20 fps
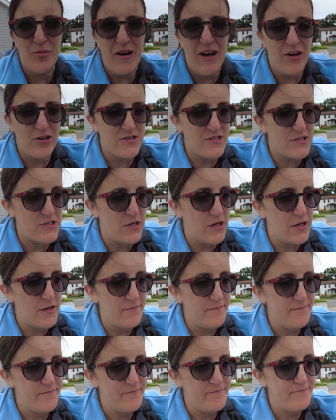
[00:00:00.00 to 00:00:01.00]
them how it's done.
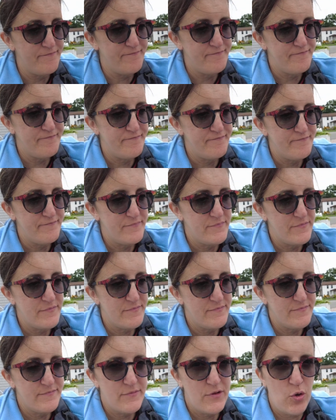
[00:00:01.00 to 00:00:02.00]

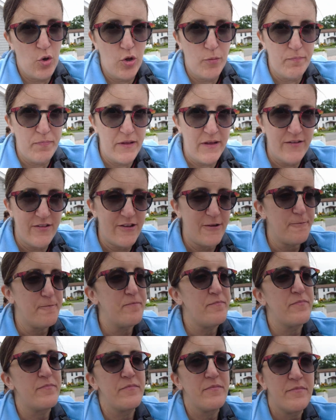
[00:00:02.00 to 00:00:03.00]
Hold these.
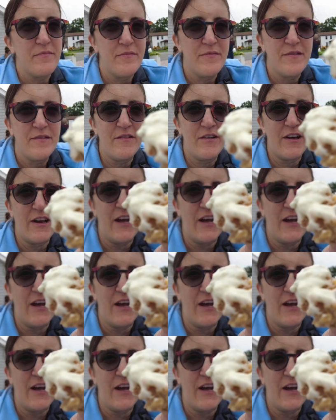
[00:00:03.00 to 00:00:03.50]
Look at